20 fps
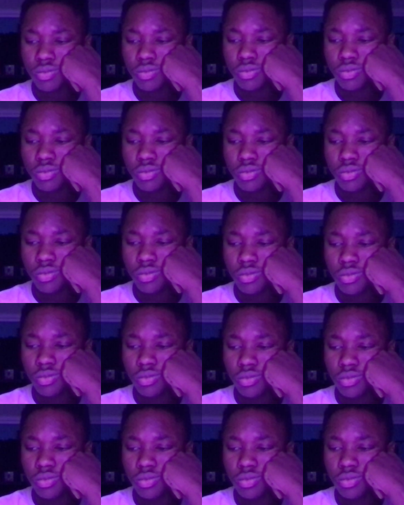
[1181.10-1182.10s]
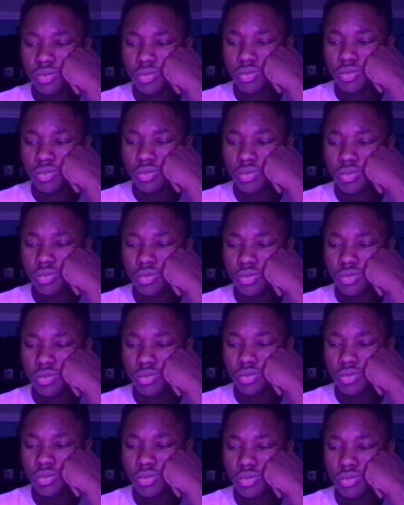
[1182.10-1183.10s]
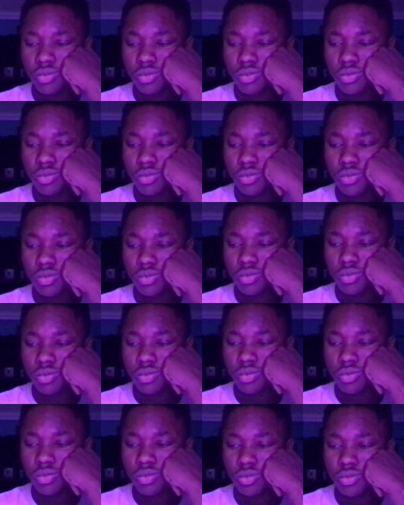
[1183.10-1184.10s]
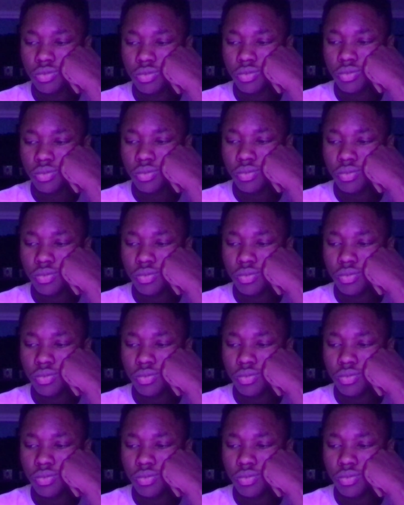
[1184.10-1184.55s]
[no speech]